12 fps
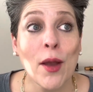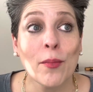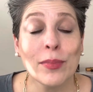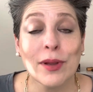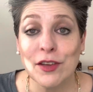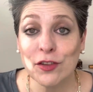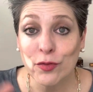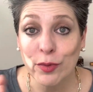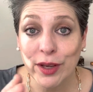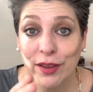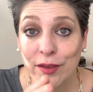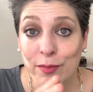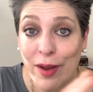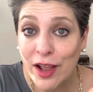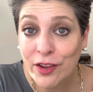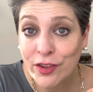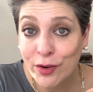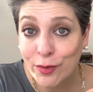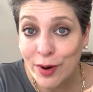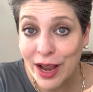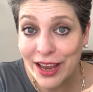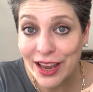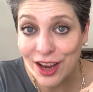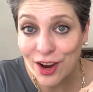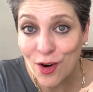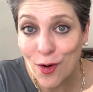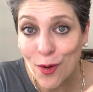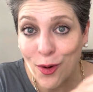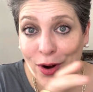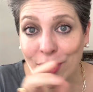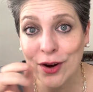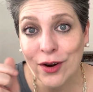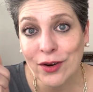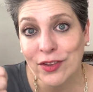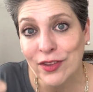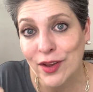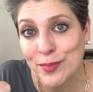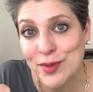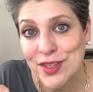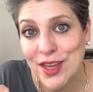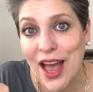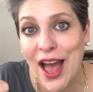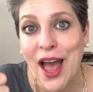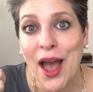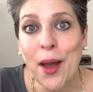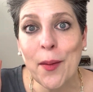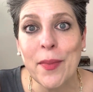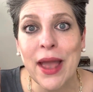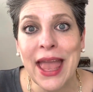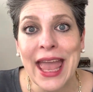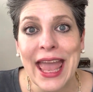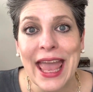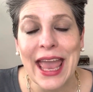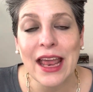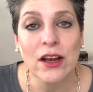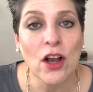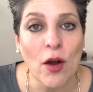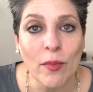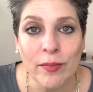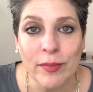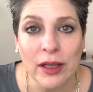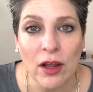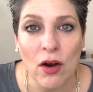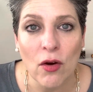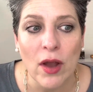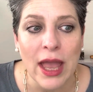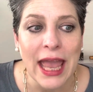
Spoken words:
Please ring the bell in the right hand corner, thumbs up, and comment below.